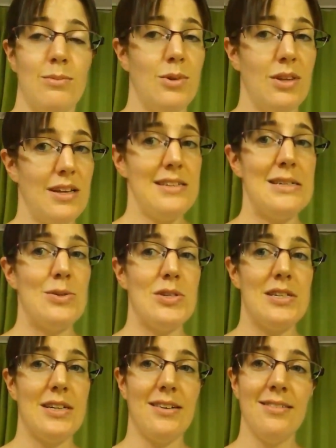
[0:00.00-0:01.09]
Well, that's
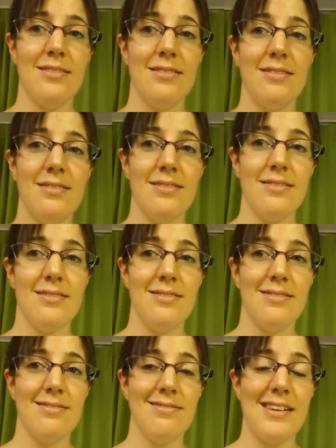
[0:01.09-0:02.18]
interesting.
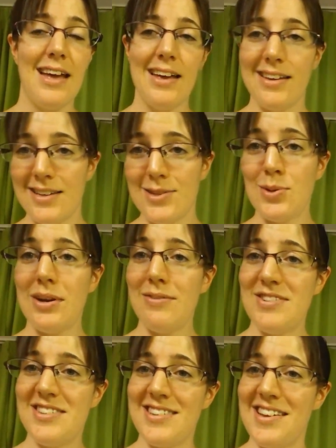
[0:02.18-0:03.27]
Guess what I've
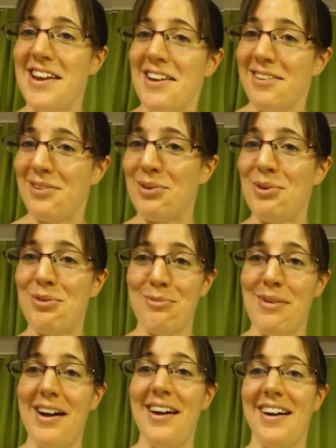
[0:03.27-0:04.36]
just seen out of the corner of
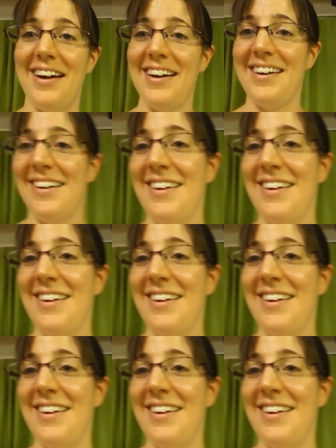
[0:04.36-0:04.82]
my eye?